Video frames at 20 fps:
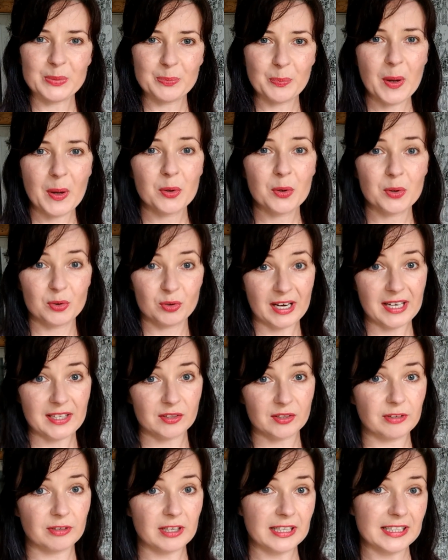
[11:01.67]
bespoke
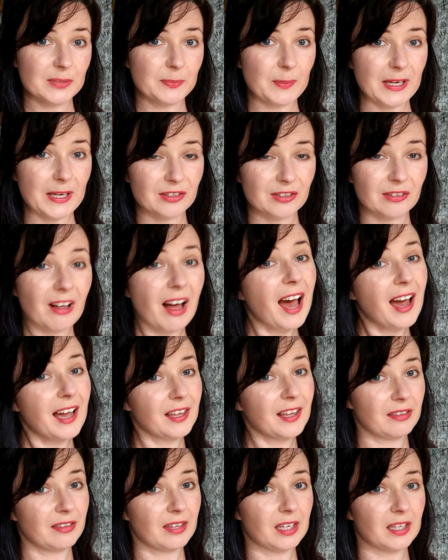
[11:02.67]
dress really special,
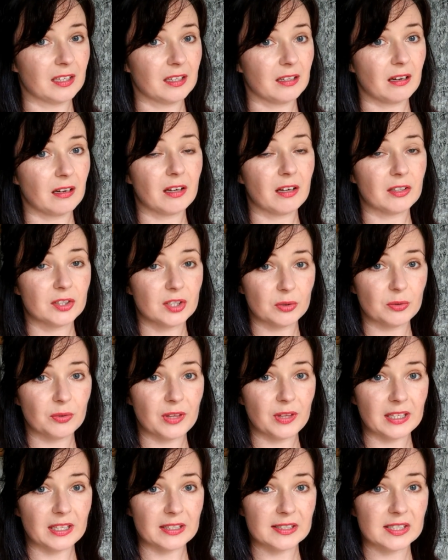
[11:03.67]
I think, are 2
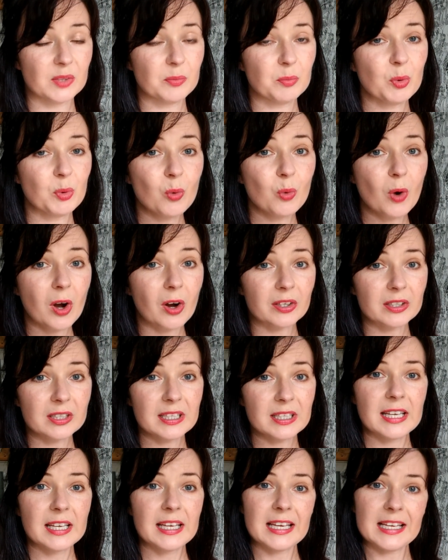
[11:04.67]
things. Number
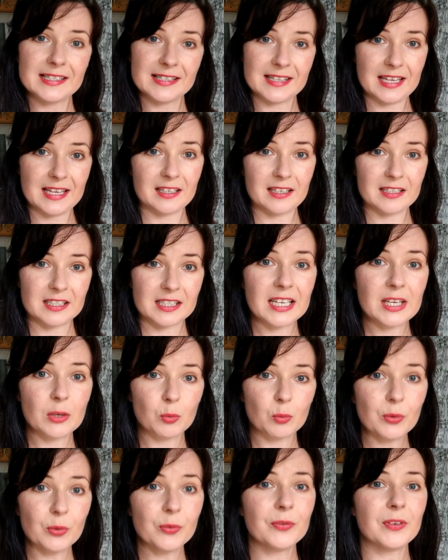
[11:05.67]
1 is that
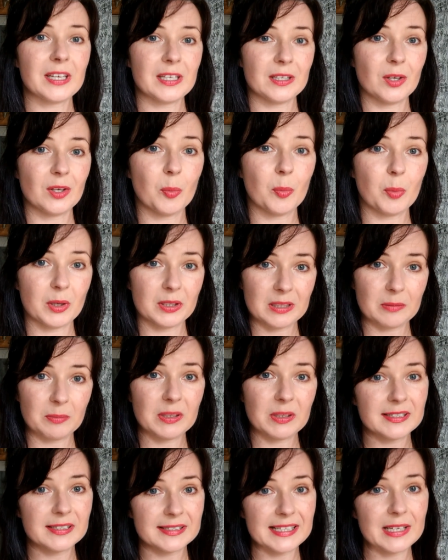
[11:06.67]
it will fit your body
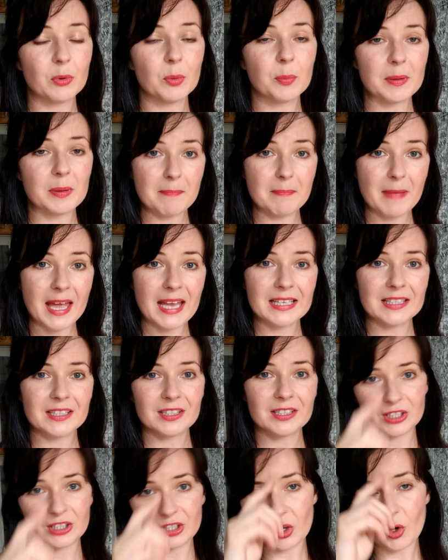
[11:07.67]
because it will be made
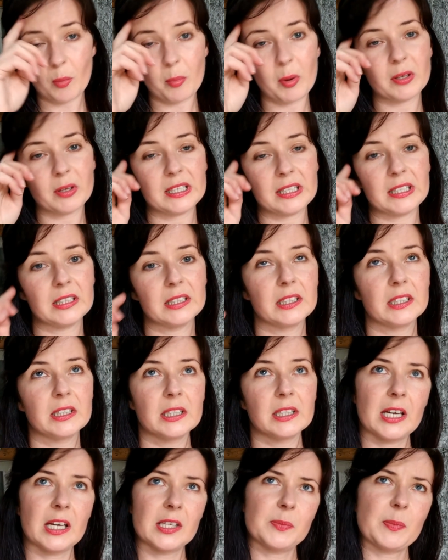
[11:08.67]
to your body.
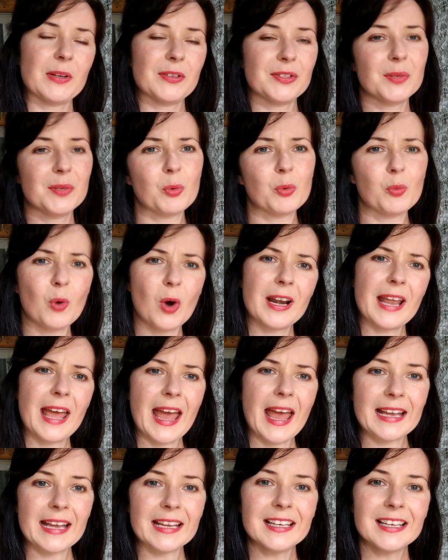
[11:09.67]
I suppose number
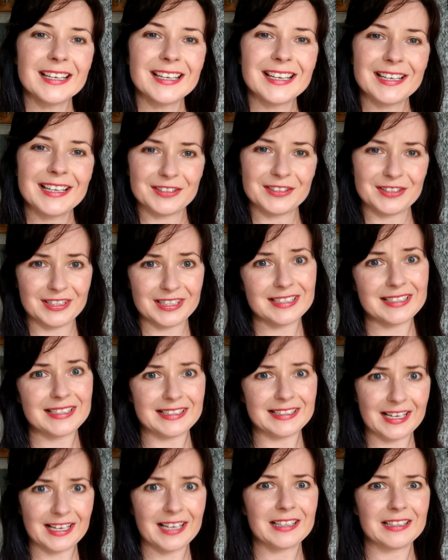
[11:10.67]
1A is that it's
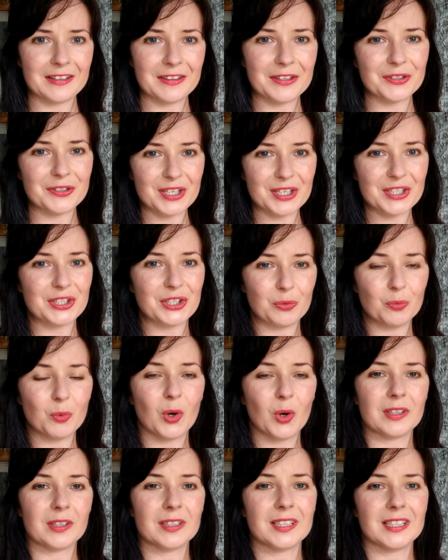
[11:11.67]
exactly the dress you
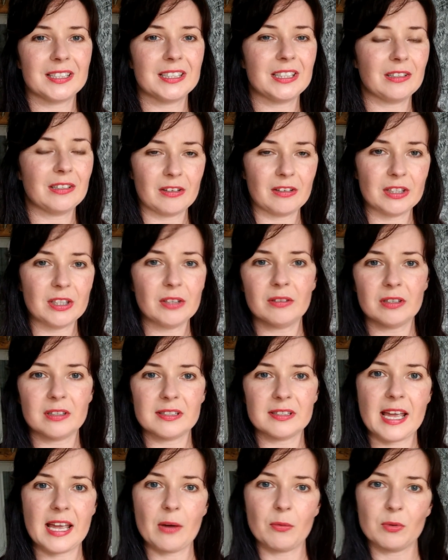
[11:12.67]
want. You know, you
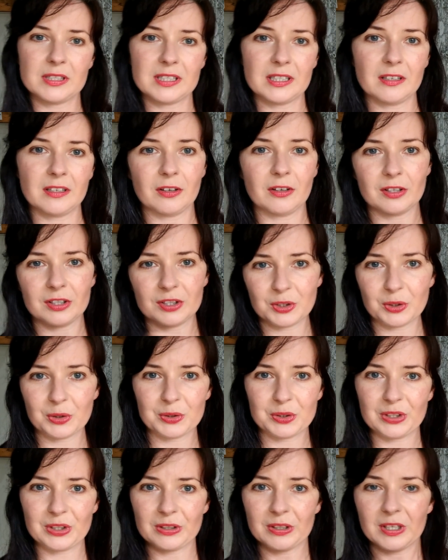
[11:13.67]
can say I want it longer,
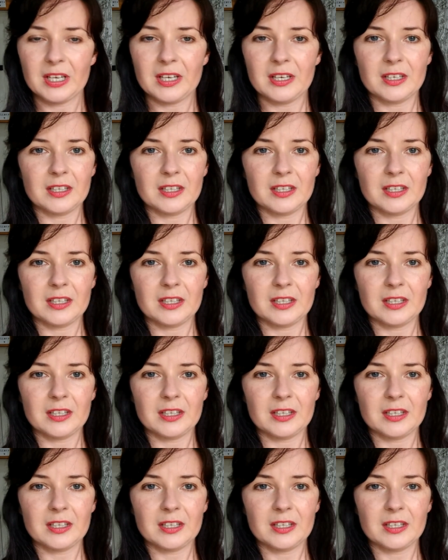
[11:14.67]
shorter,